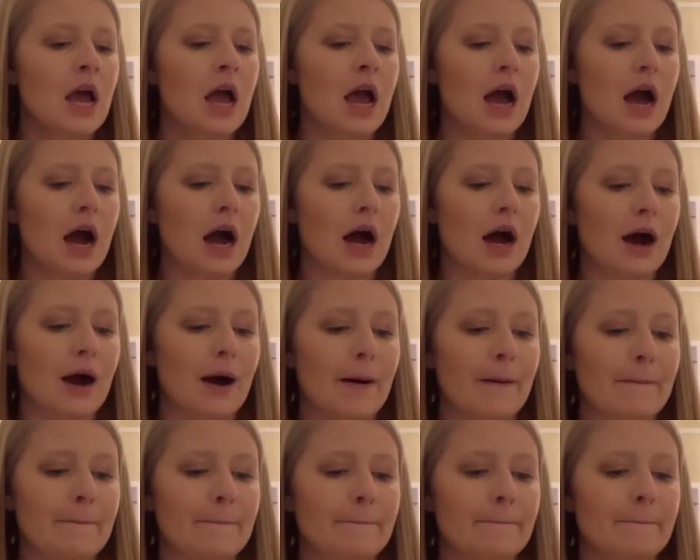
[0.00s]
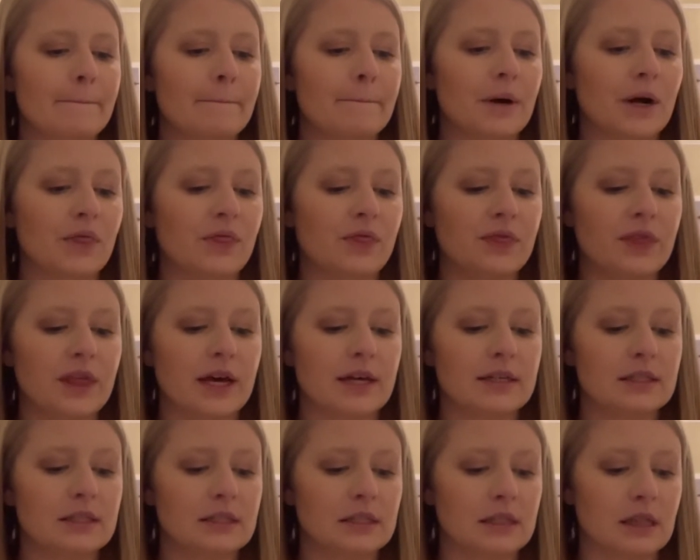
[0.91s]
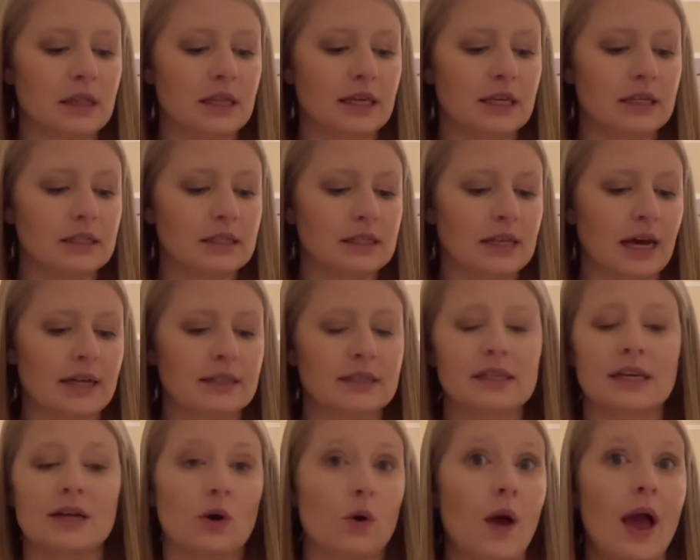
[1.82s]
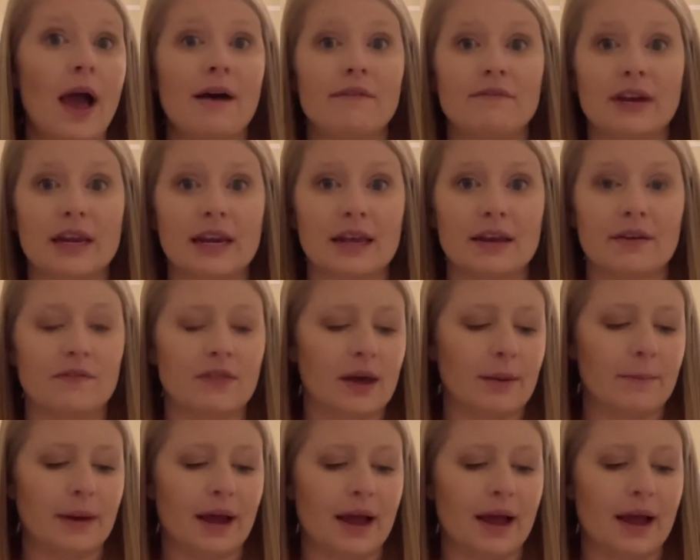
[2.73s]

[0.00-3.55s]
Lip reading: But these scents, I don't have any of them.